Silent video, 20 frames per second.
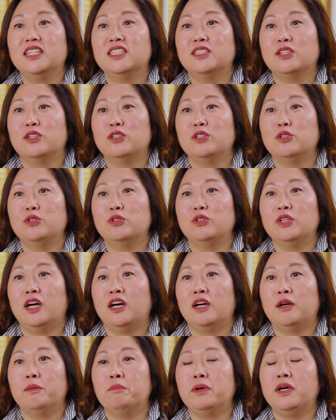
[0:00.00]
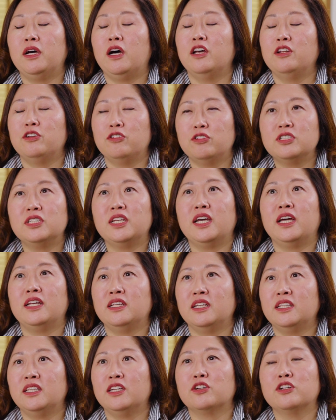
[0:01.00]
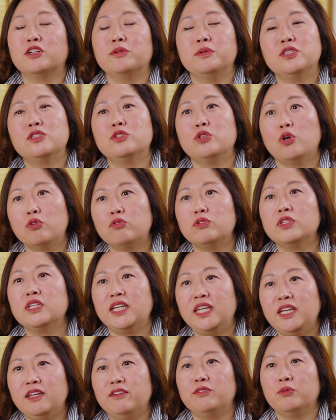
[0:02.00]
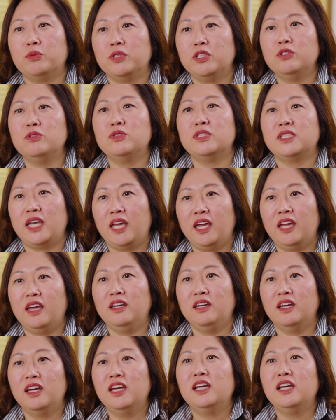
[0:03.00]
So, but understand that they're going to be so relieved when you say